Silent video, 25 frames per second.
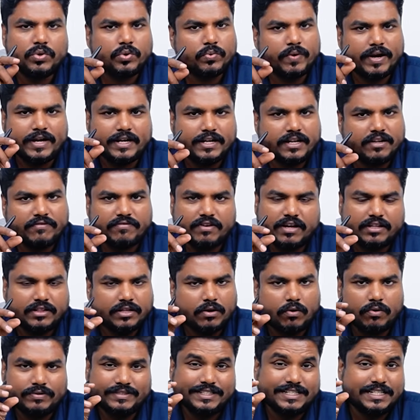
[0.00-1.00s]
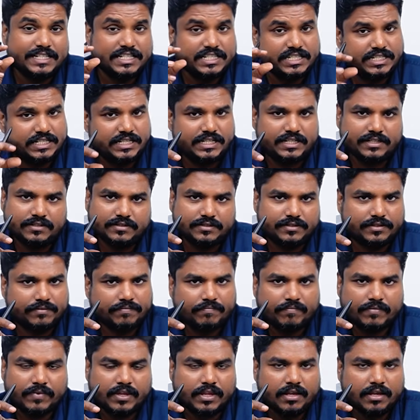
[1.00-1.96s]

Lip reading: 25,000 genes.